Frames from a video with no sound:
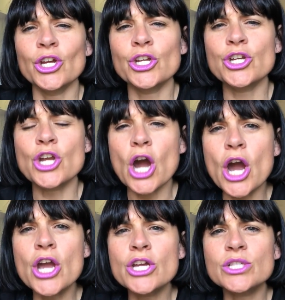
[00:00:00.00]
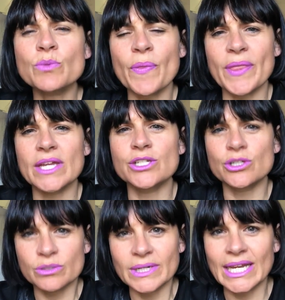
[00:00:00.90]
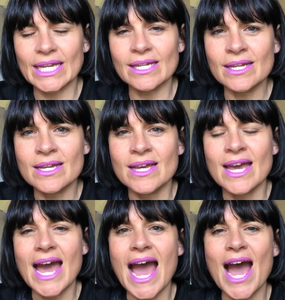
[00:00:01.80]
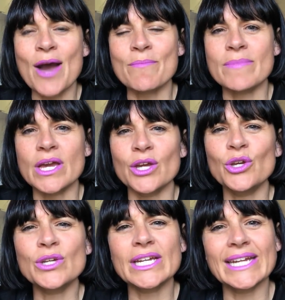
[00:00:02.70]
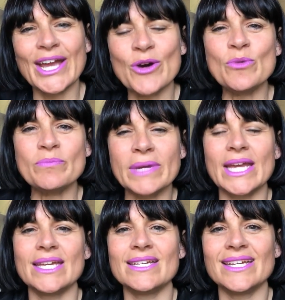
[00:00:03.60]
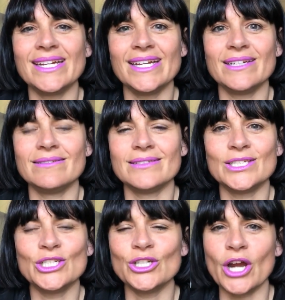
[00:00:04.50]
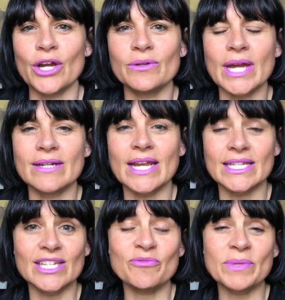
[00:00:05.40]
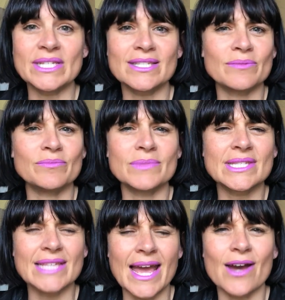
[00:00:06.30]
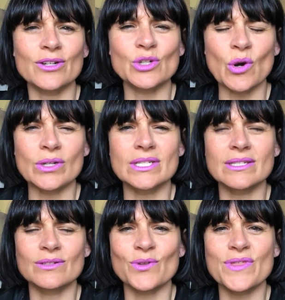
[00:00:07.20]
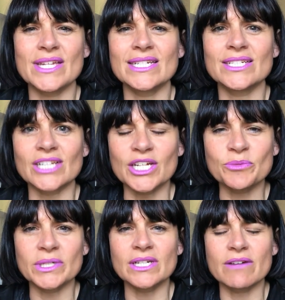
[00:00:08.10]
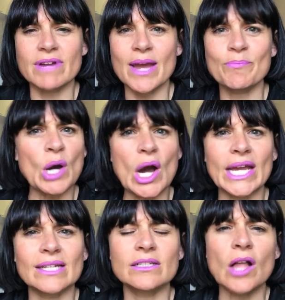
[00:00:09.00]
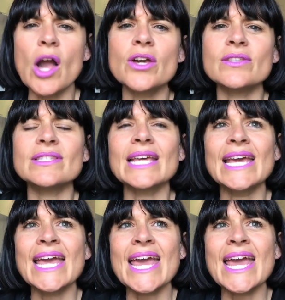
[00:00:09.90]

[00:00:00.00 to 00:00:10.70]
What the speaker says: who knows what they're doing, who can help me in, you know, and give me some sound, honest and authentic judgment around buying clothes.